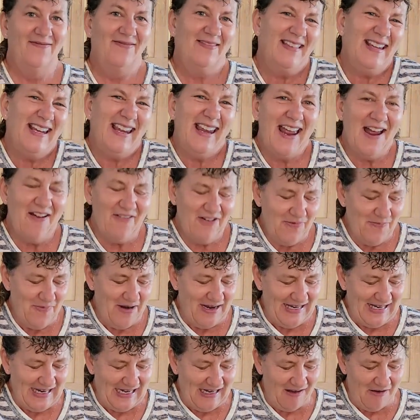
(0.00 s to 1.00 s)
The counter
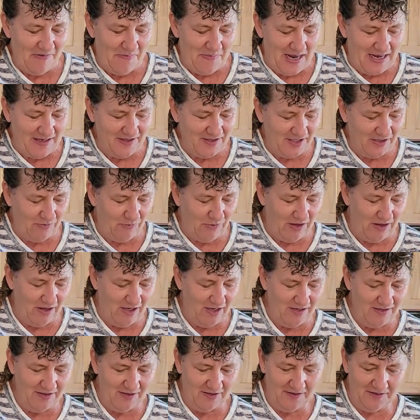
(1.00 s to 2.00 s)
might get a little messy with
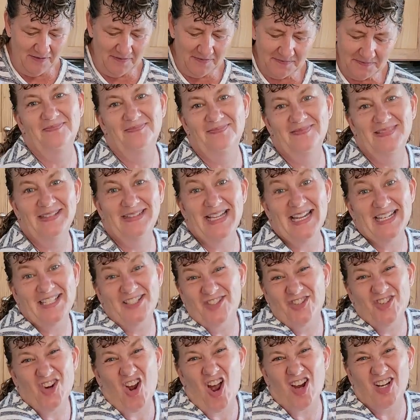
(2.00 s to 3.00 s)
this. Less
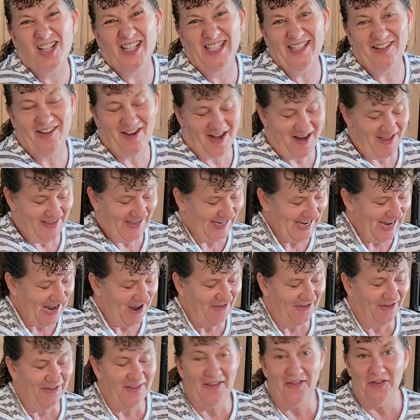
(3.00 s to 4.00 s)
chocolate got on the
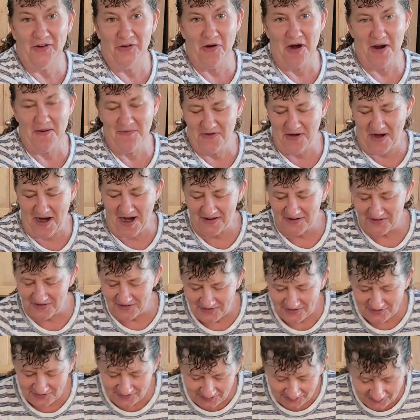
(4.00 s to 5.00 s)
counter than the graham
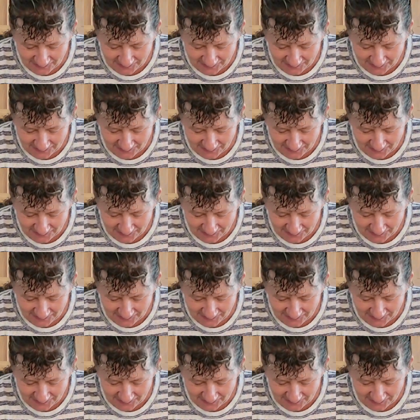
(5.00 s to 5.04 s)
crackers.